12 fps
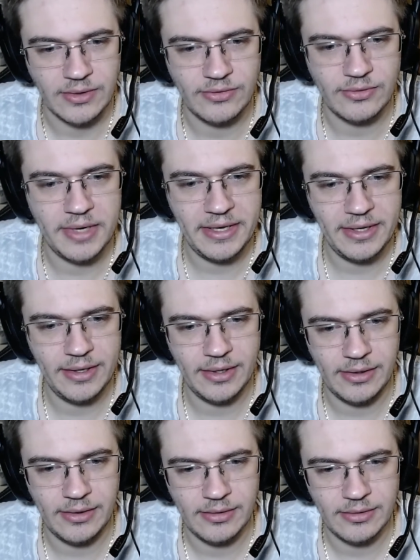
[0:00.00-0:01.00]

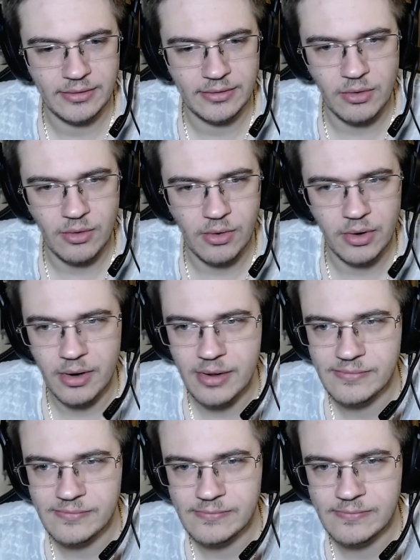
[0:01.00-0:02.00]
trainee corps.
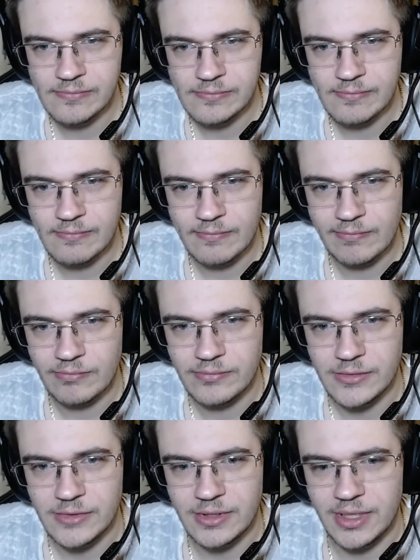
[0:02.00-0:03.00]

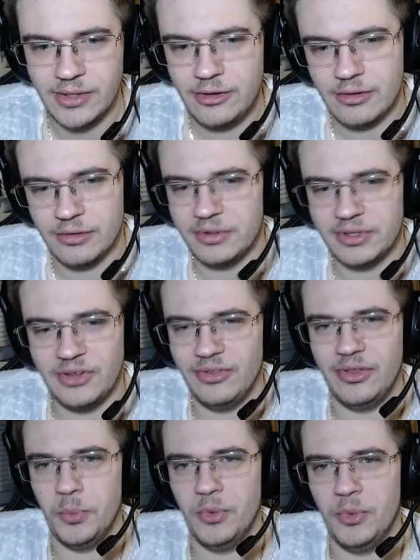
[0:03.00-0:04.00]
And he looked
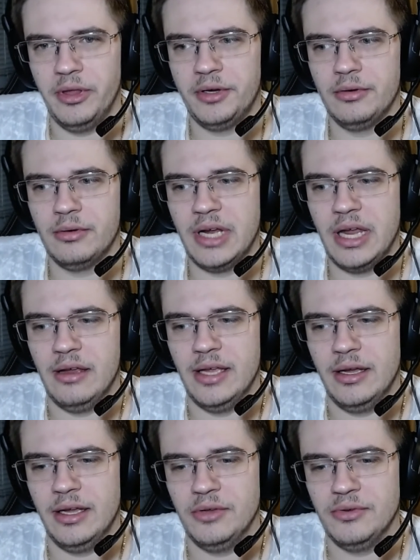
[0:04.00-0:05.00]
at them and like, okay,
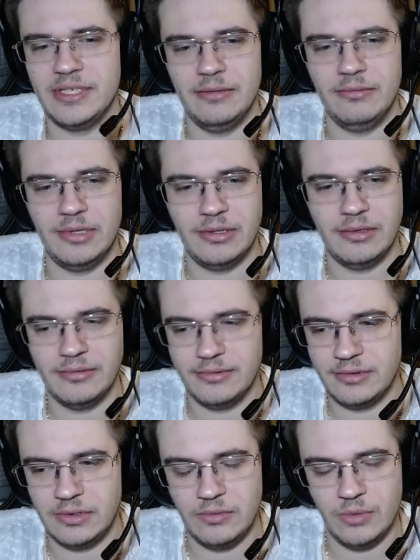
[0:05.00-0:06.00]
yeah, you seem
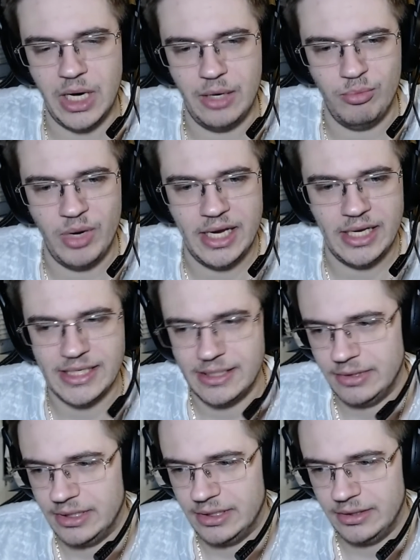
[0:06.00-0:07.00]
quite badass.
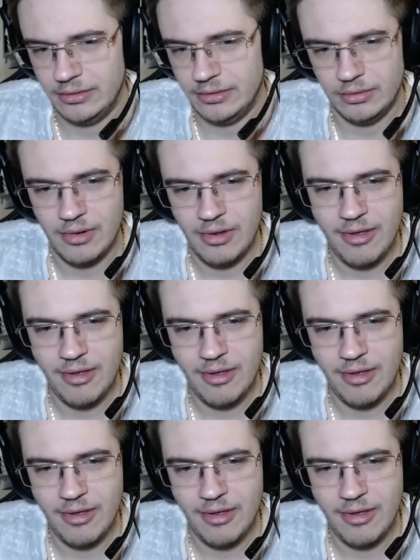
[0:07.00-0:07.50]
I'm gonna go.